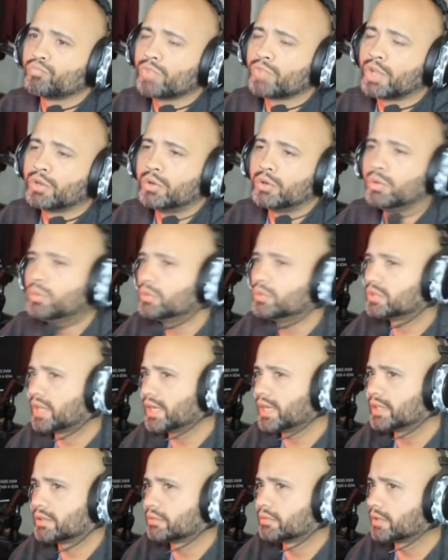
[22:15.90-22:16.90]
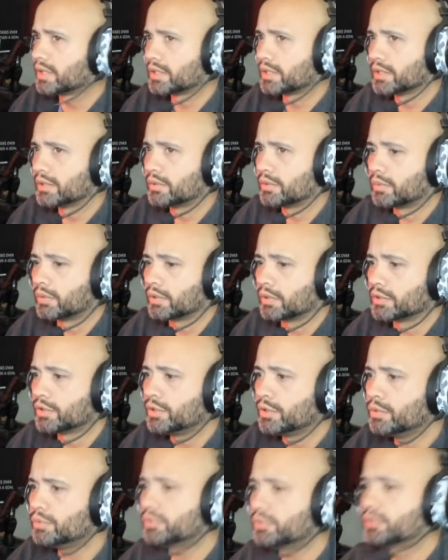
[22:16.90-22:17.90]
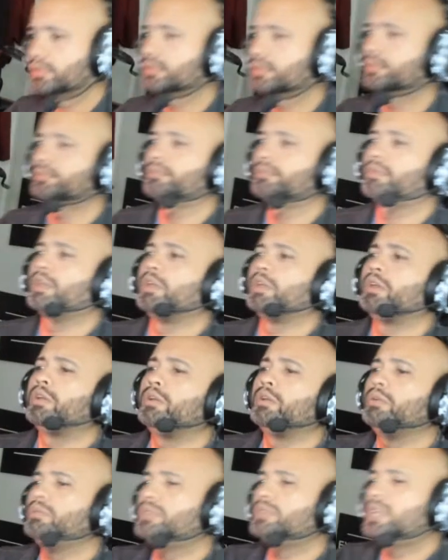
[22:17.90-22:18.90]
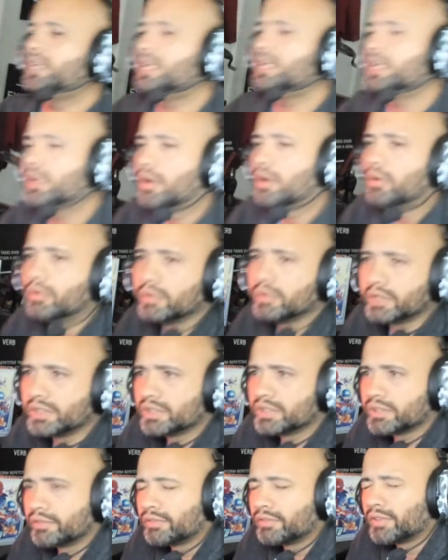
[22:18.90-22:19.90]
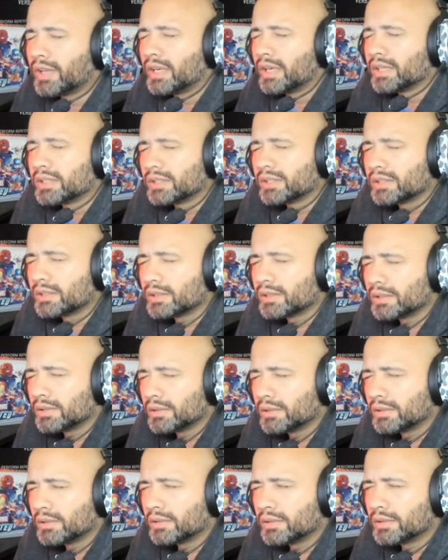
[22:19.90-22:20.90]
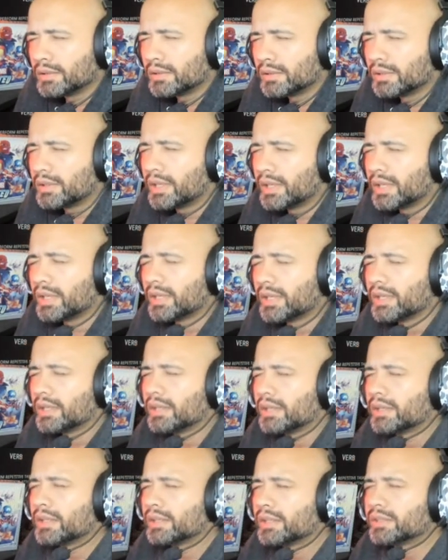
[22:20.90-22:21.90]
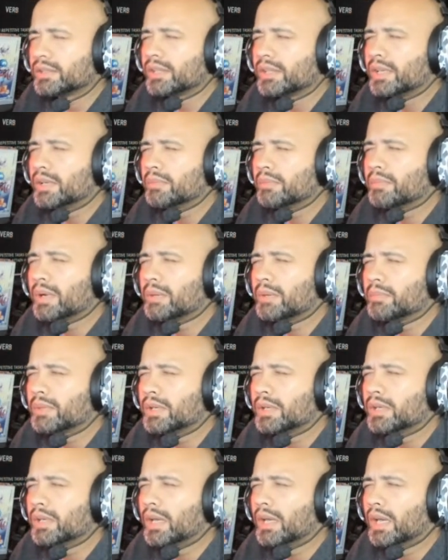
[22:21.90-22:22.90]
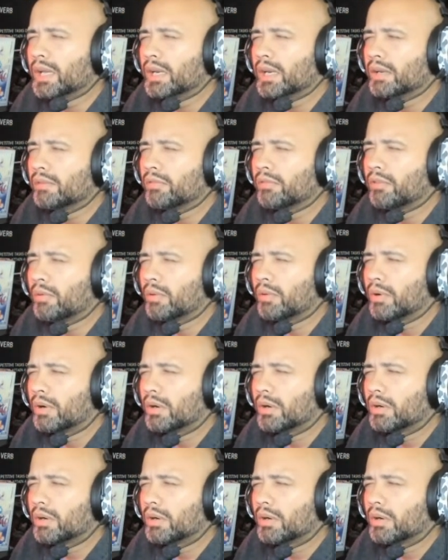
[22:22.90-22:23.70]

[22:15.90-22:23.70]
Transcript: Who is that directed towards? Who's getting all these deflects that this team might be heading for?